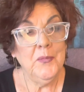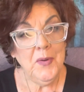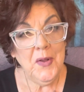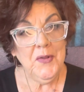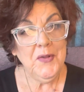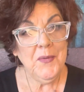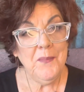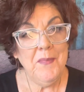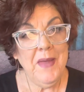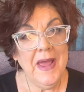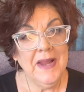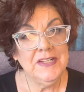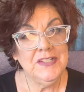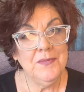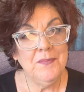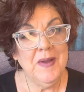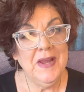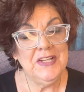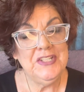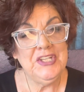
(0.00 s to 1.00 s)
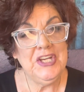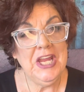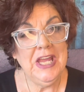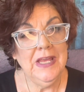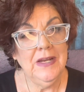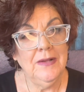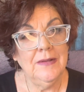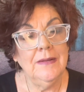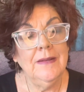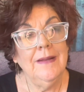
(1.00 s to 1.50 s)
Welcome back to my
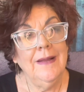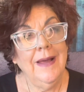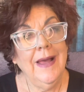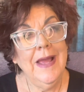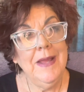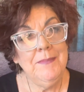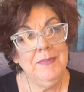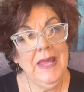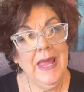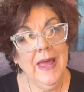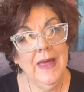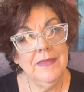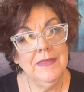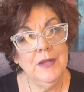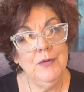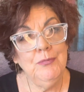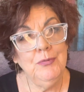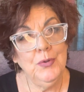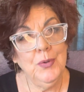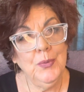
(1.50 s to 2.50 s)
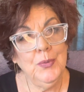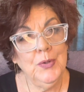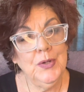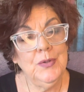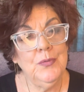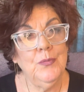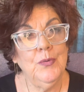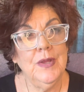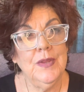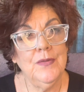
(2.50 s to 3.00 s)
channel. I'm Kathy
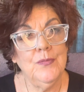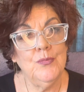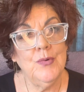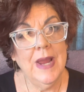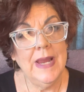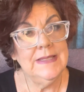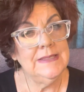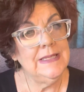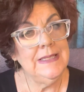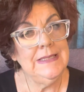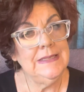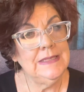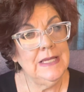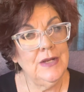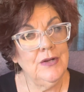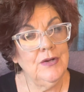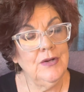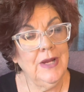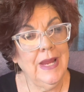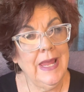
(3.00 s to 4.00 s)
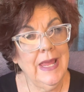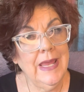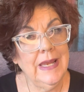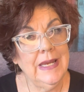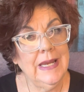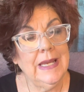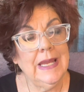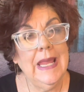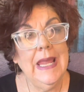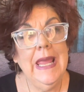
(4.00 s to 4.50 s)
Breward with Rising Sun
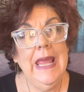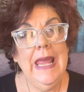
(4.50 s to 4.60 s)
Organic,